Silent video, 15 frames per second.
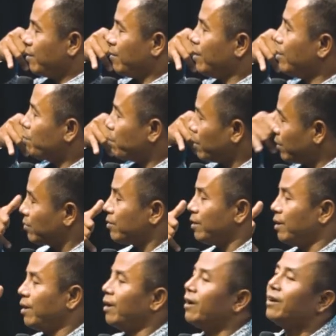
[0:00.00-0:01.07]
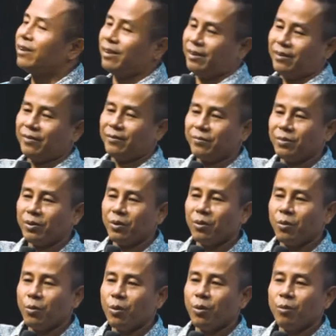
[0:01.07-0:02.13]
When the person heard it,
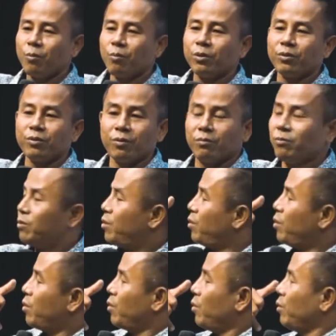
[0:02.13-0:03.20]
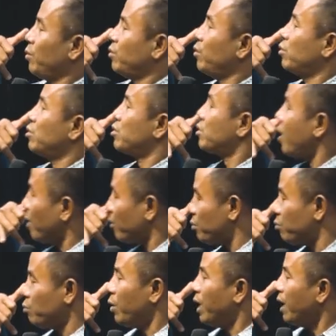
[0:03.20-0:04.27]
was so
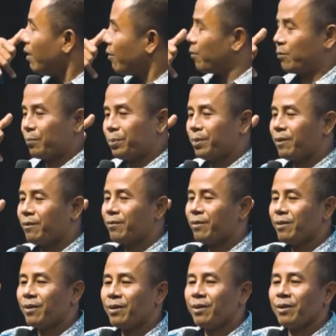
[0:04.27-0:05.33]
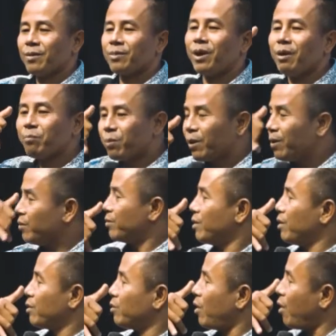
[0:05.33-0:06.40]
shocked. Wow, that
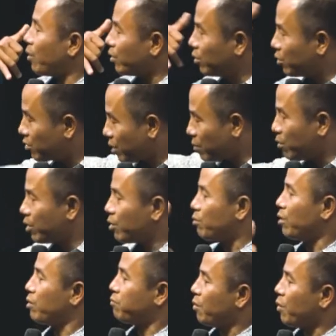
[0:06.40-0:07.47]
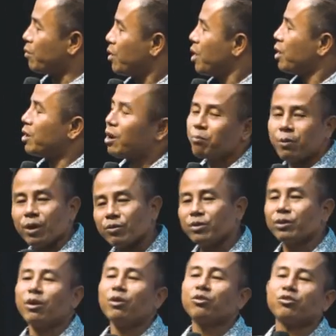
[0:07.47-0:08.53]
person is talking to someone over the phone. That
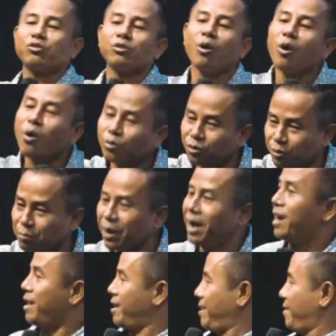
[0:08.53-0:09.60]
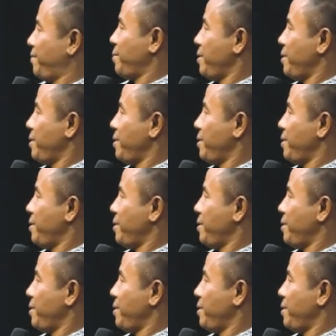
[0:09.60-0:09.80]
person is so smart.